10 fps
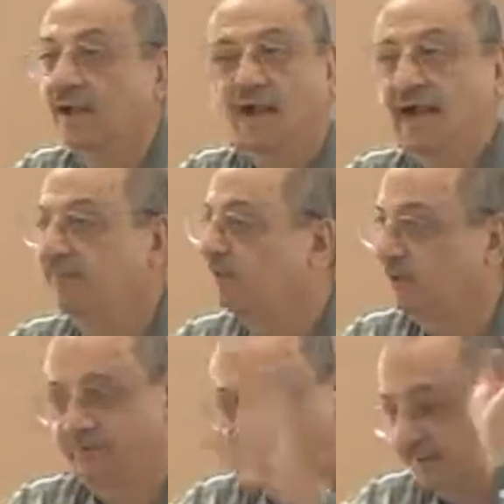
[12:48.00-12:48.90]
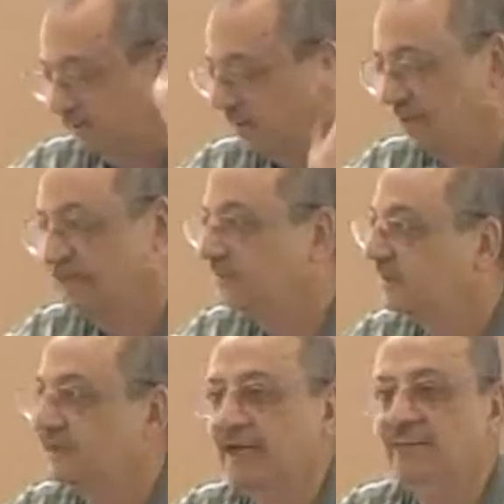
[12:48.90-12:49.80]
I will repeat as
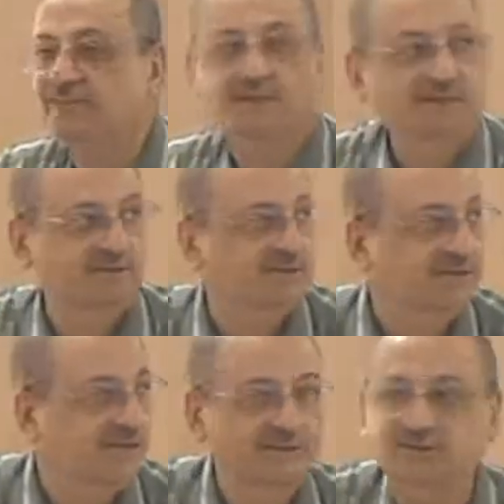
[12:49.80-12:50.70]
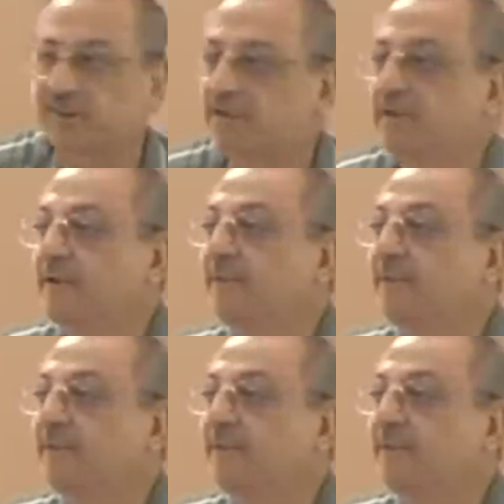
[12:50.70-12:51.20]
many times as is necessary